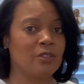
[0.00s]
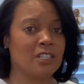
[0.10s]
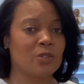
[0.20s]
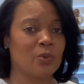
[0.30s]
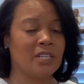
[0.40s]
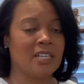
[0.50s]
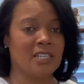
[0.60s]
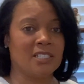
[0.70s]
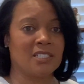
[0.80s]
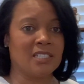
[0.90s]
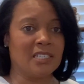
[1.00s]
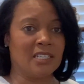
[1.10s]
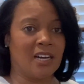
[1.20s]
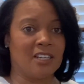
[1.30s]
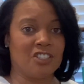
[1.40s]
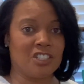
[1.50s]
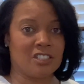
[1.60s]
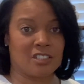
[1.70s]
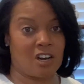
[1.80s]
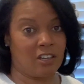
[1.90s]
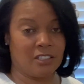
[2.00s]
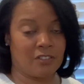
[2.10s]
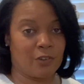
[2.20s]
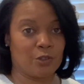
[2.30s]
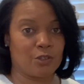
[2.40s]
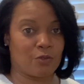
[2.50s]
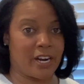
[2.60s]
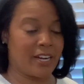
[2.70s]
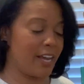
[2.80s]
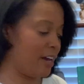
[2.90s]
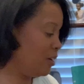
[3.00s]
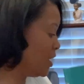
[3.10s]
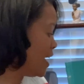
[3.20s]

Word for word: This one is the uh, Jesus Calling devotional right now.